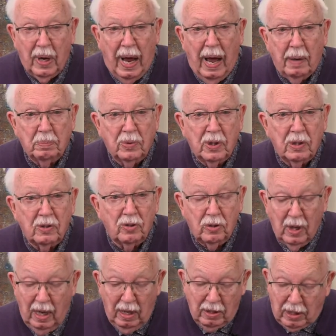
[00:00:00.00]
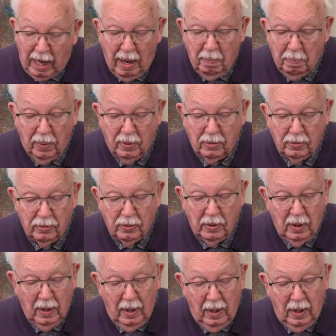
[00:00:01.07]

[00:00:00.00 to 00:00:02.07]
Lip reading: objects, temples,